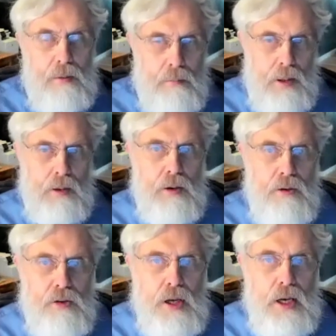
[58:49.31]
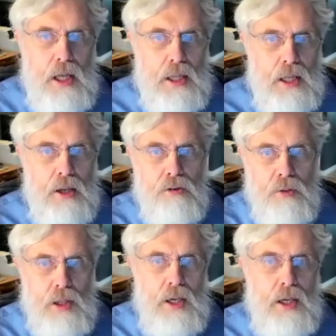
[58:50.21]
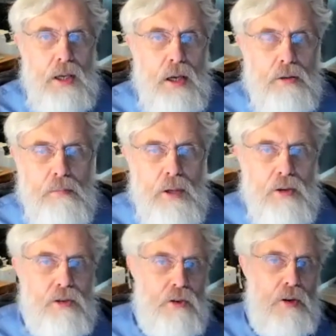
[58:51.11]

marriage, then there's really, it's much